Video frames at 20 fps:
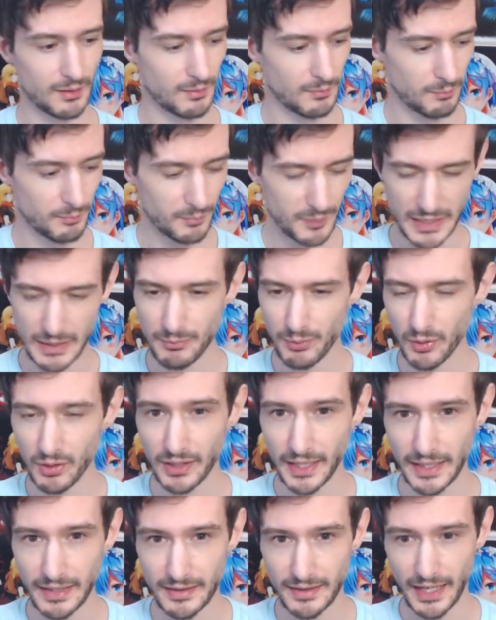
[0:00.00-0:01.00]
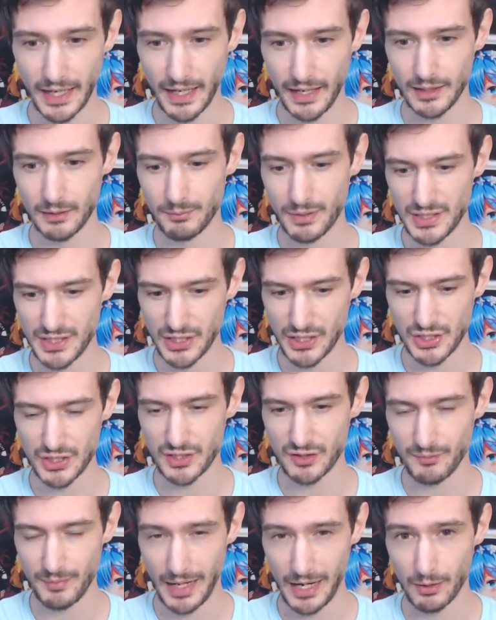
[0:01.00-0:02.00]
people like that in positions
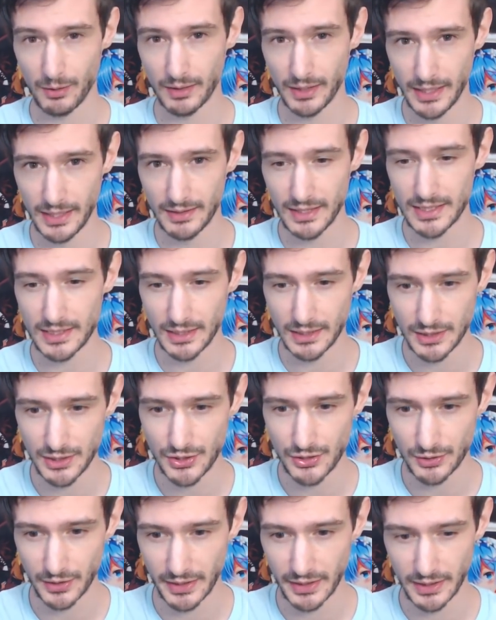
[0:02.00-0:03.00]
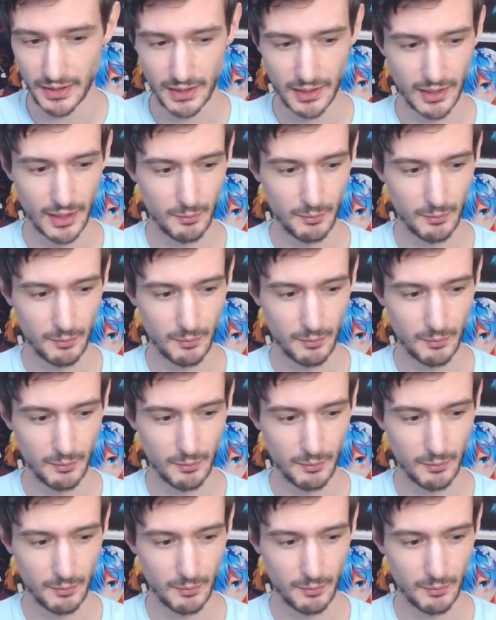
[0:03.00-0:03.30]
of power in this industry